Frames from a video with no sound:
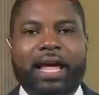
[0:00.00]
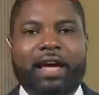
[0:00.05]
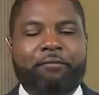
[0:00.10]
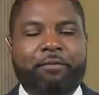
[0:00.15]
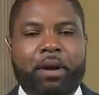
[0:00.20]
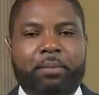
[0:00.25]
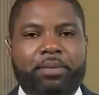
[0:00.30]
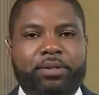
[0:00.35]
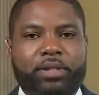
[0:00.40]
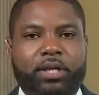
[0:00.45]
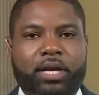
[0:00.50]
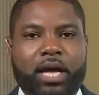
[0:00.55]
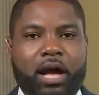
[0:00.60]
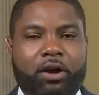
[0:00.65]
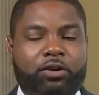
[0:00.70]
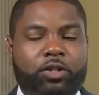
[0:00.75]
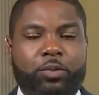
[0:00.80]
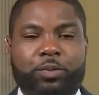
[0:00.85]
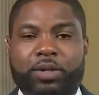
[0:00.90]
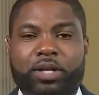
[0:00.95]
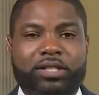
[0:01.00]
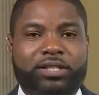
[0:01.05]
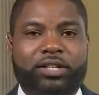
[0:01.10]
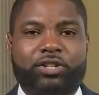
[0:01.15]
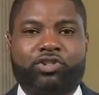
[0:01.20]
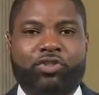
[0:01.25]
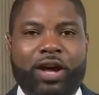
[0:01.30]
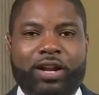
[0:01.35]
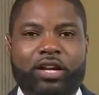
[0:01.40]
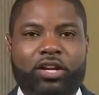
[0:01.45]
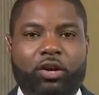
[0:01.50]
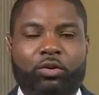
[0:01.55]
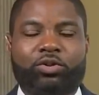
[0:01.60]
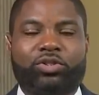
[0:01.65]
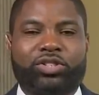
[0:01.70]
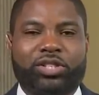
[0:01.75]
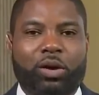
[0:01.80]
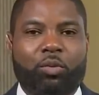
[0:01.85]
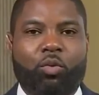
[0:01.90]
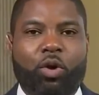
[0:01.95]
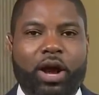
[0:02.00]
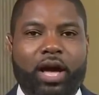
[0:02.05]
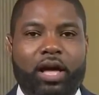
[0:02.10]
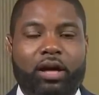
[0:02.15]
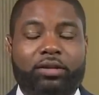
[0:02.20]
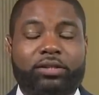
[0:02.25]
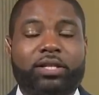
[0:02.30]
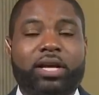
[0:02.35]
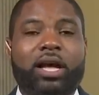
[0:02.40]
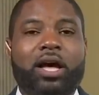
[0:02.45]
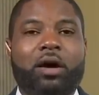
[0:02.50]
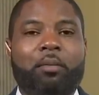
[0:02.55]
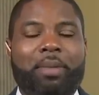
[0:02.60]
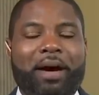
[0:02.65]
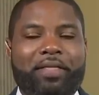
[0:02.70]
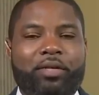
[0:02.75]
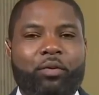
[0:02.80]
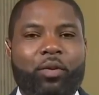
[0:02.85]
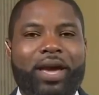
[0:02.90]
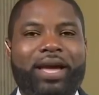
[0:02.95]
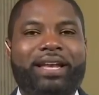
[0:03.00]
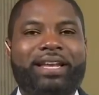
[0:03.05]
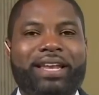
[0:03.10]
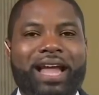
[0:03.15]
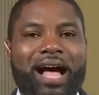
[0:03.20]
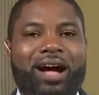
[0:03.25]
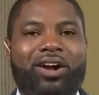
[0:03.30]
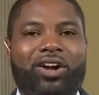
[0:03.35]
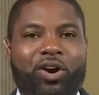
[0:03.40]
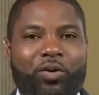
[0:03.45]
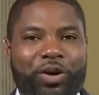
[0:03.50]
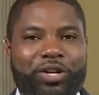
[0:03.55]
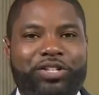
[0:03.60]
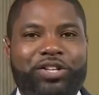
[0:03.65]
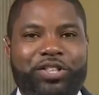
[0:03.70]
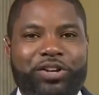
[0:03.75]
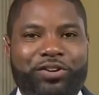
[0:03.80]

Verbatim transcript: cannot have members of Congress because they're trying to go somewhere else. By the way, not